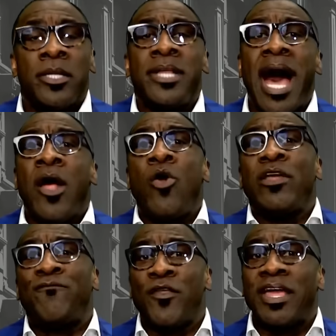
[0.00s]
not
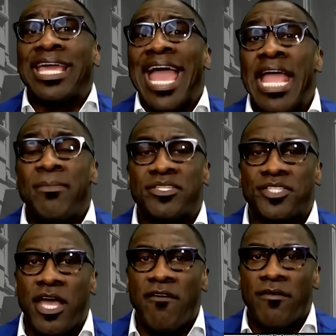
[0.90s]
only for the game
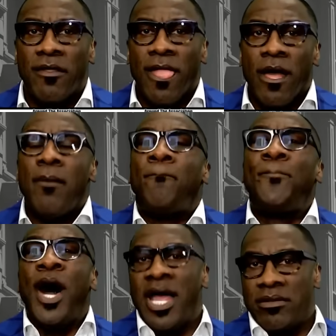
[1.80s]
itself,
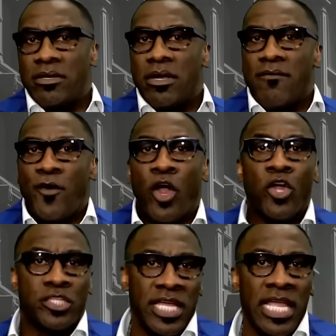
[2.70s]
but for
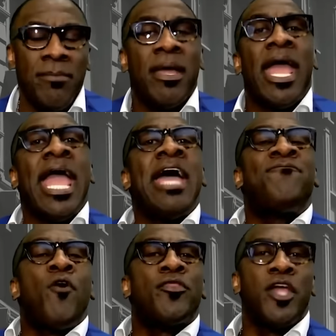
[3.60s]
her team and
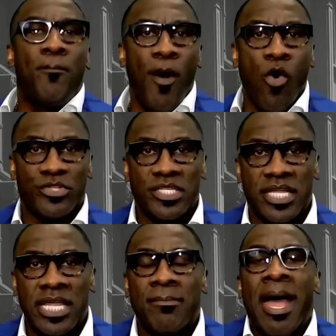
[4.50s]
for the opposing
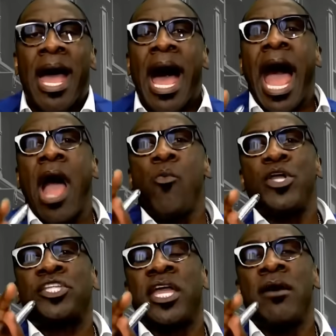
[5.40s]
team. I
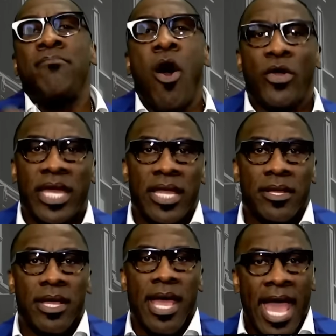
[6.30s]
wish Kim Mulkey
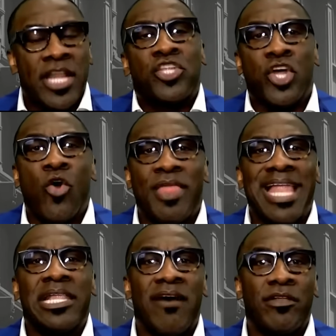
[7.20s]
had to show
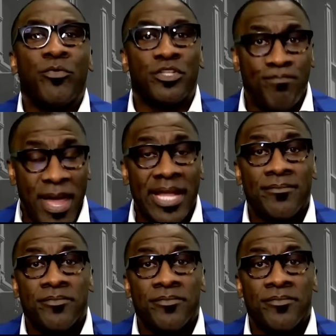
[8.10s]
that level of respect.